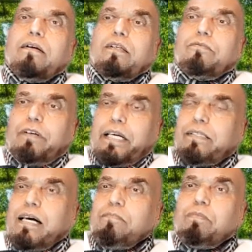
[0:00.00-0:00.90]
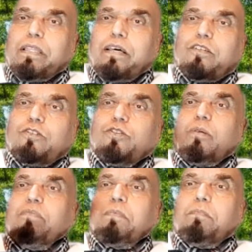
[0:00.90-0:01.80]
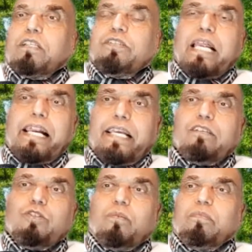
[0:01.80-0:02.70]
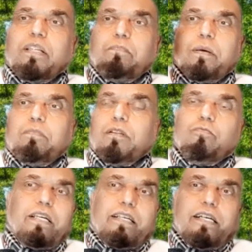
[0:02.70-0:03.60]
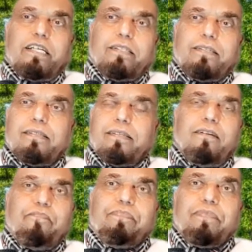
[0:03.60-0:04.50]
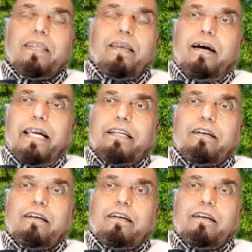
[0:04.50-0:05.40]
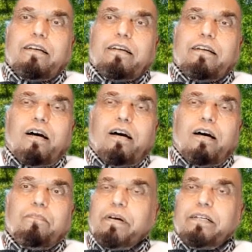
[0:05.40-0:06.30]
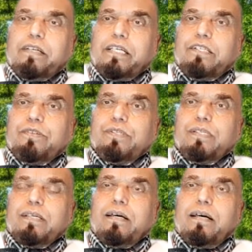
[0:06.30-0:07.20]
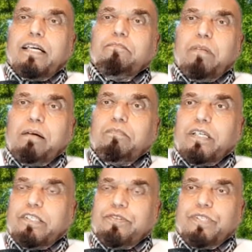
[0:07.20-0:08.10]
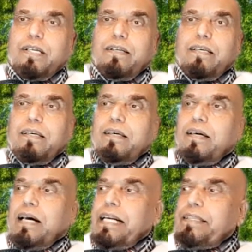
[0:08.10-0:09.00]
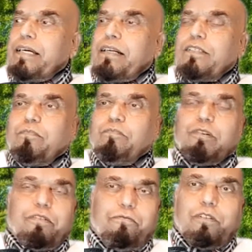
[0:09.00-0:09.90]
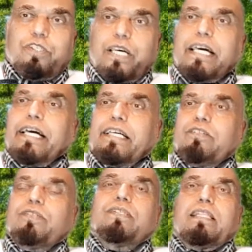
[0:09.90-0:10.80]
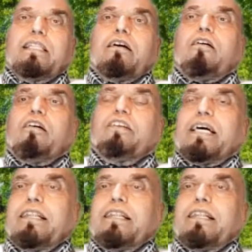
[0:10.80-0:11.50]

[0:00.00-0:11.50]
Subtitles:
For example, there are so many people standing, so many people, workers and carpenters and plumbers, and there are some beautiful chairs in the corner.